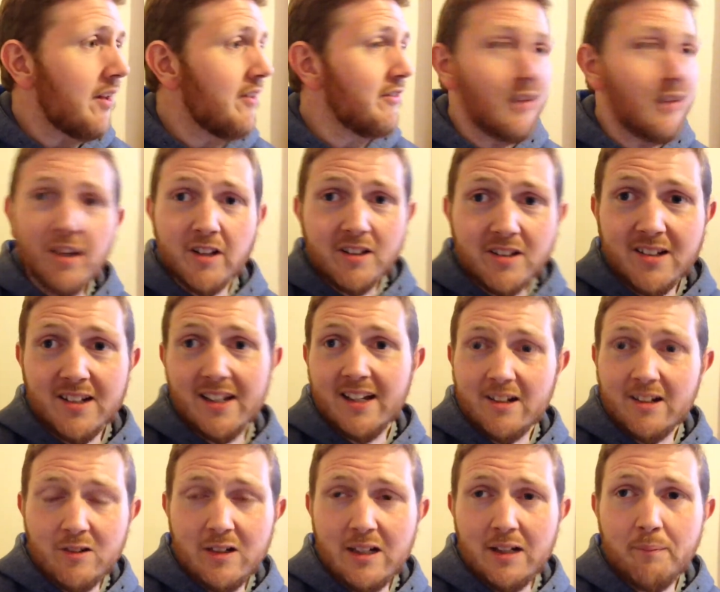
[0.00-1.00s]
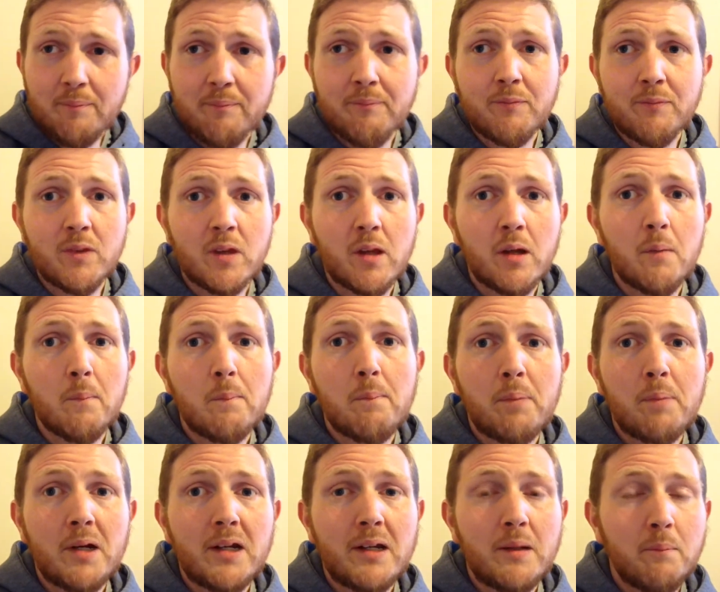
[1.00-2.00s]
doesn't kill him,
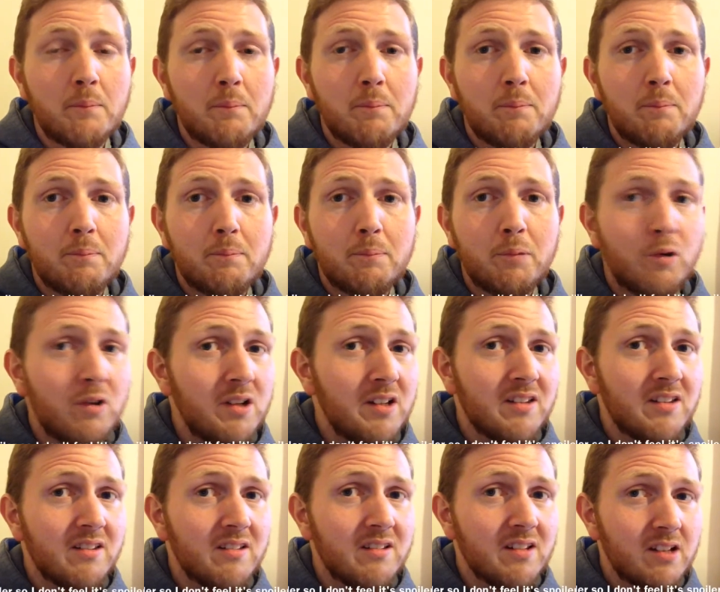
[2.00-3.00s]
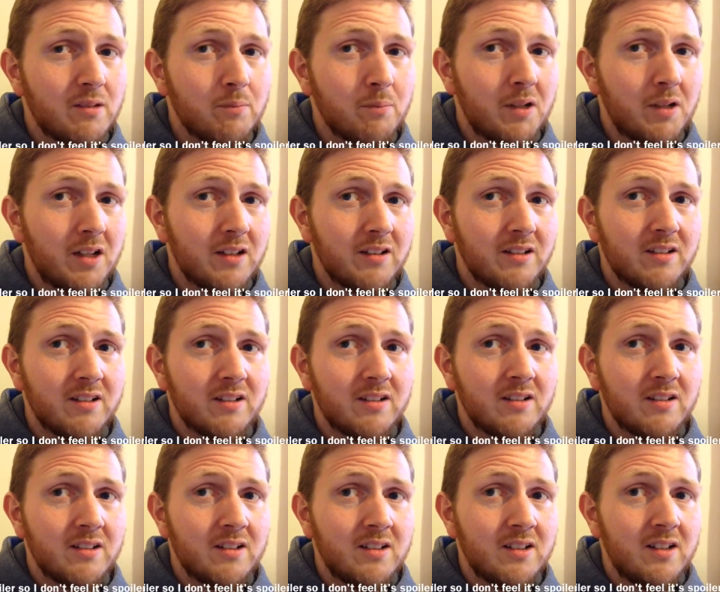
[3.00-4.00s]
but it poisons his blood.
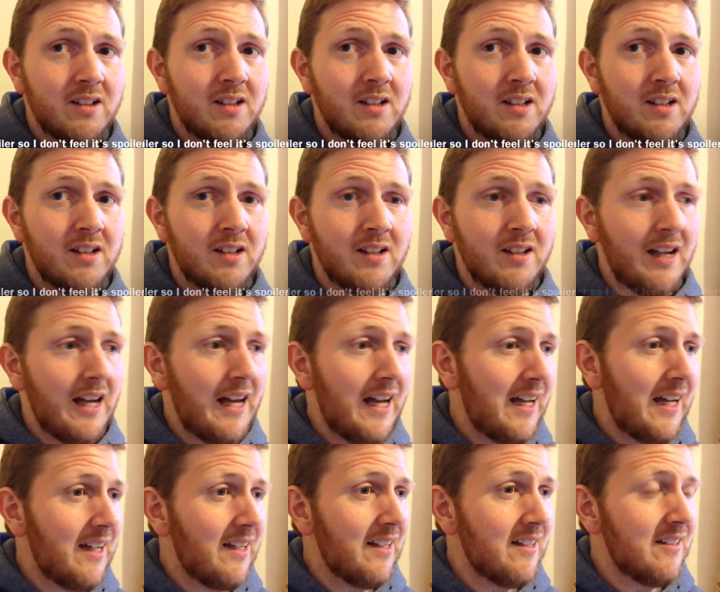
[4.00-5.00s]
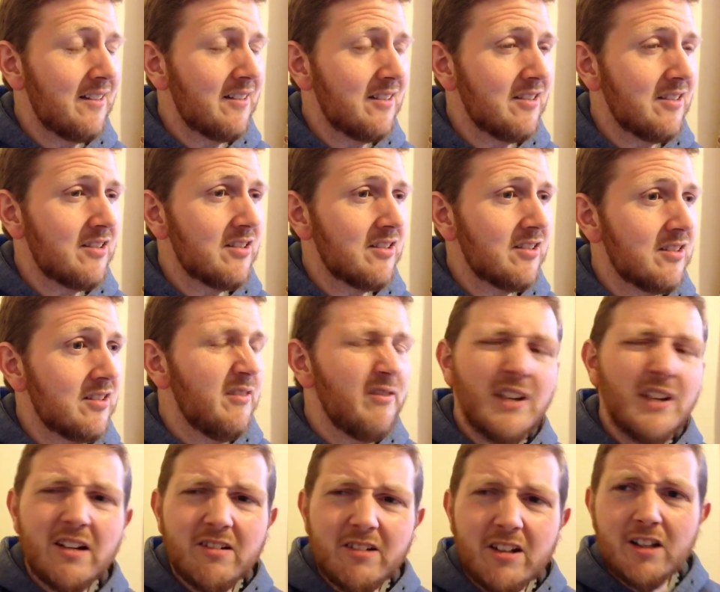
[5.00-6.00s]
And
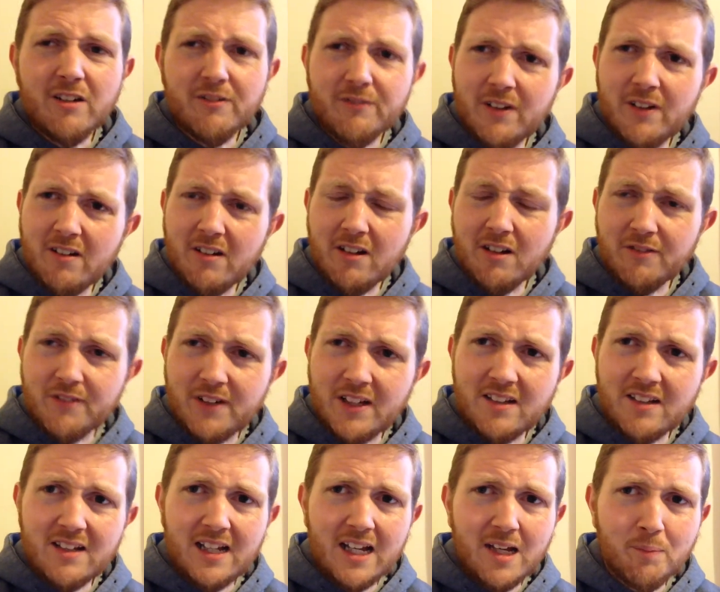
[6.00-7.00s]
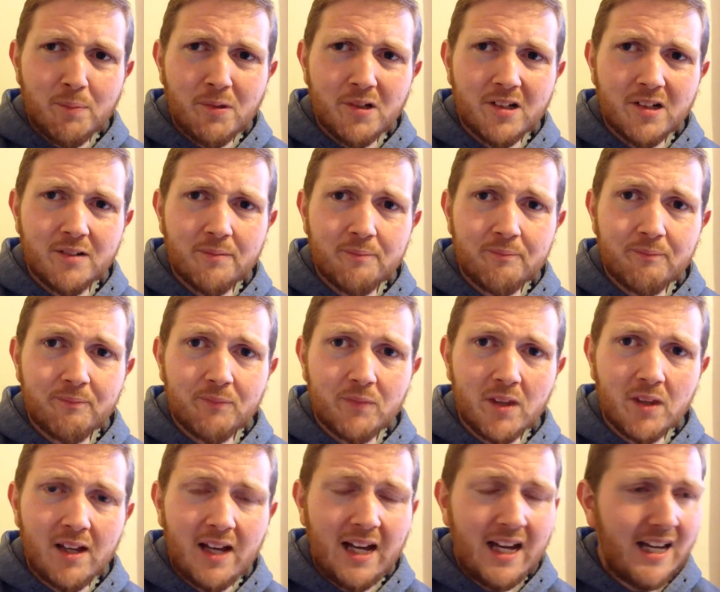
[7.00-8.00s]
various, various things happen.
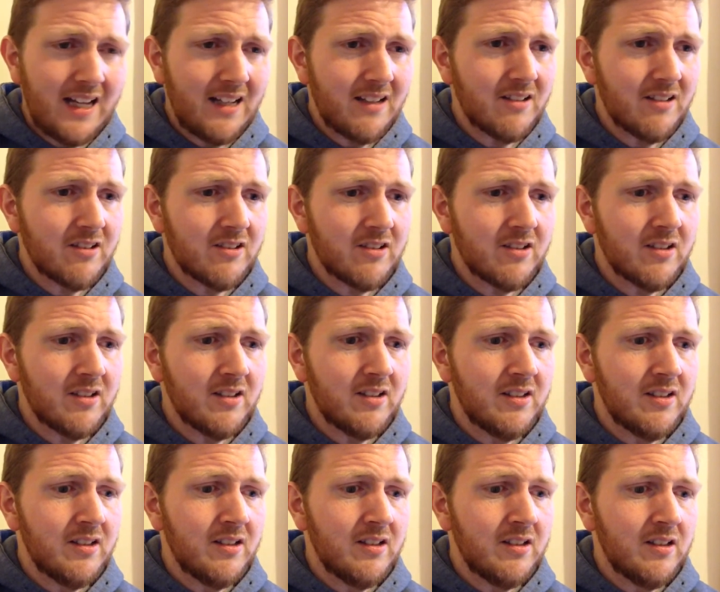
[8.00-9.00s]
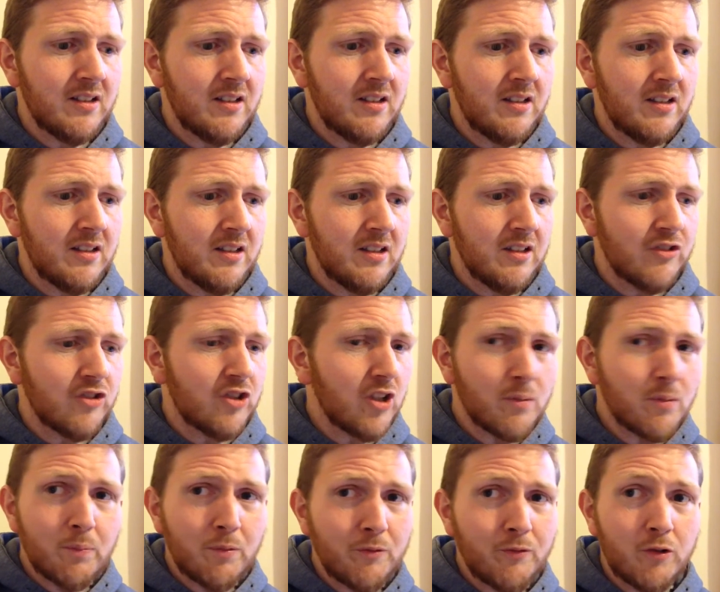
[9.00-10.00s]
And
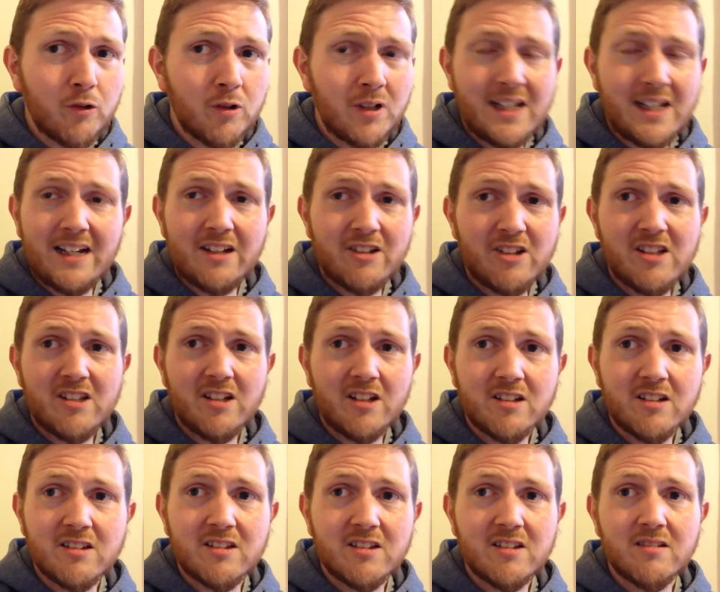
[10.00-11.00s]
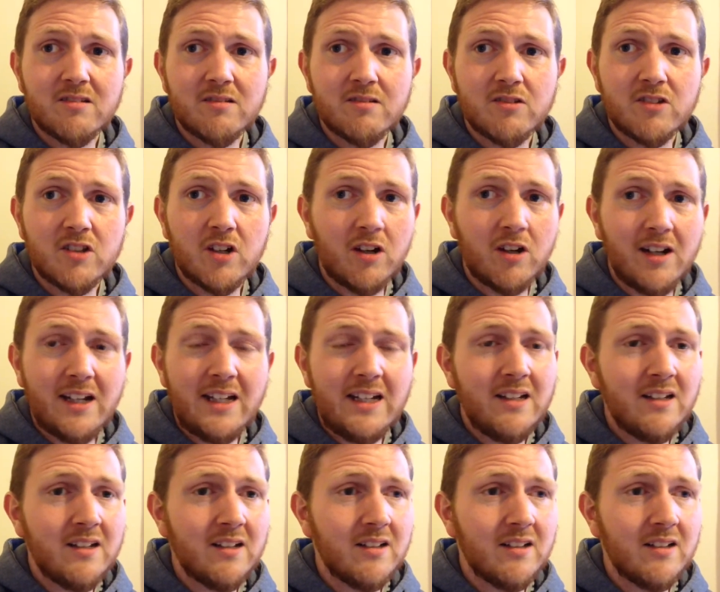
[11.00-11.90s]
just before he actually does die,